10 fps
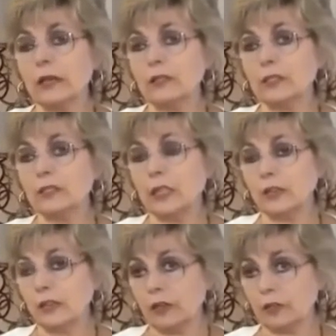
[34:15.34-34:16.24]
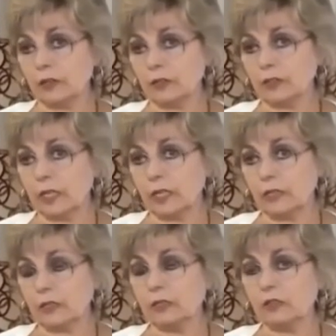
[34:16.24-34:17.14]
at San Diego
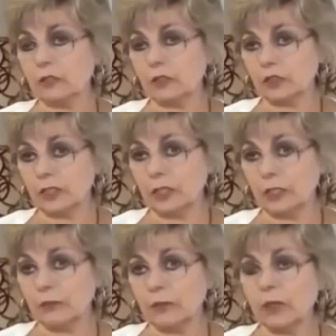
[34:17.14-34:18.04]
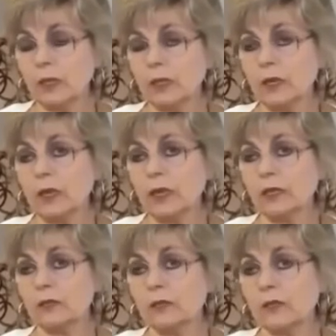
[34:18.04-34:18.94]
State University,
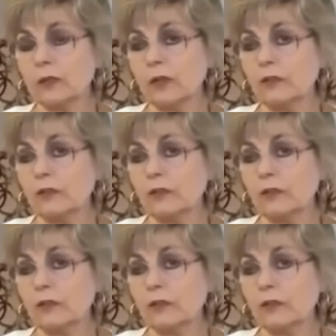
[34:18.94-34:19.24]
and